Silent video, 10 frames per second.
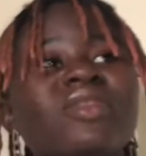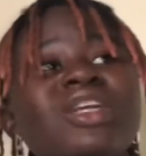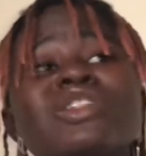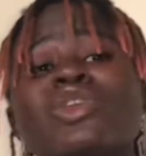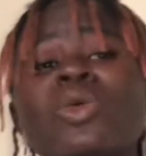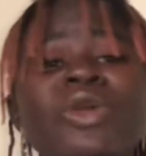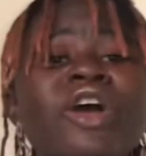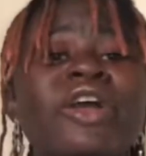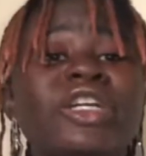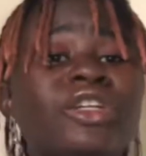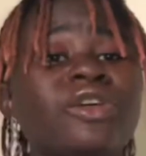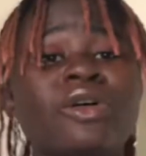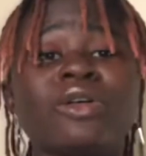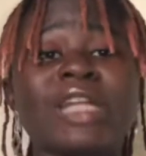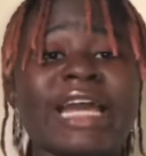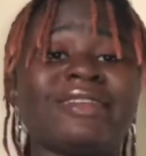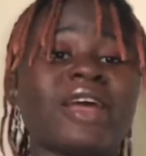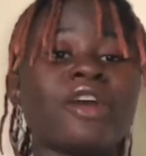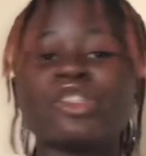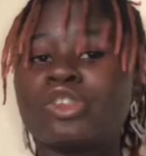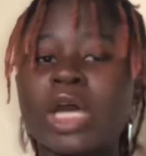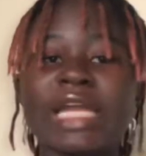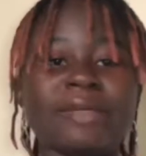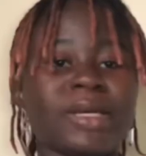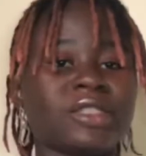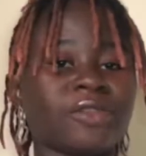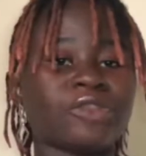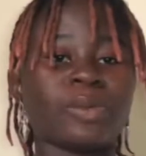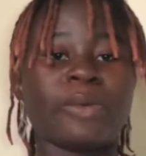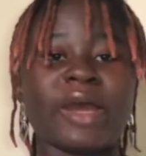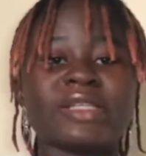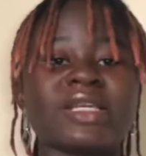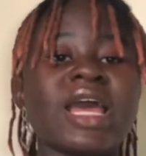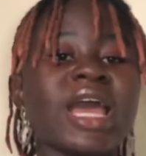So we already know, like, there is no element of surprise.